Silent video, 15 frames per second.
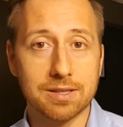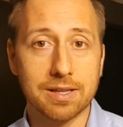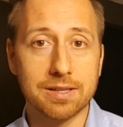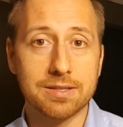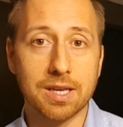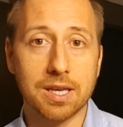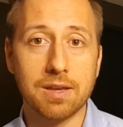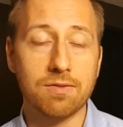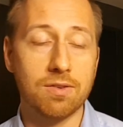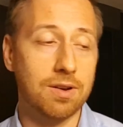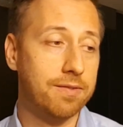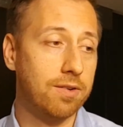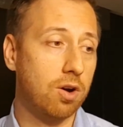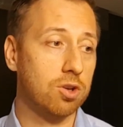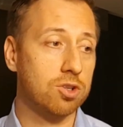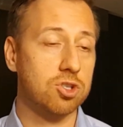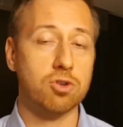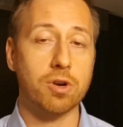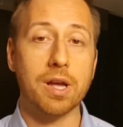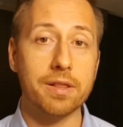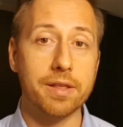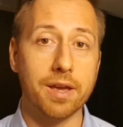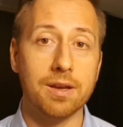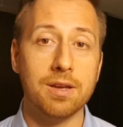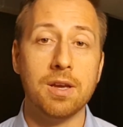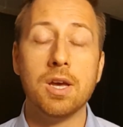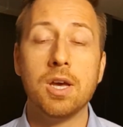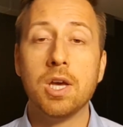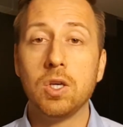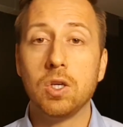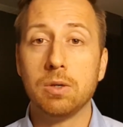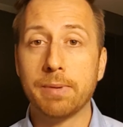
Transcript: Let's say if you live in Australia, you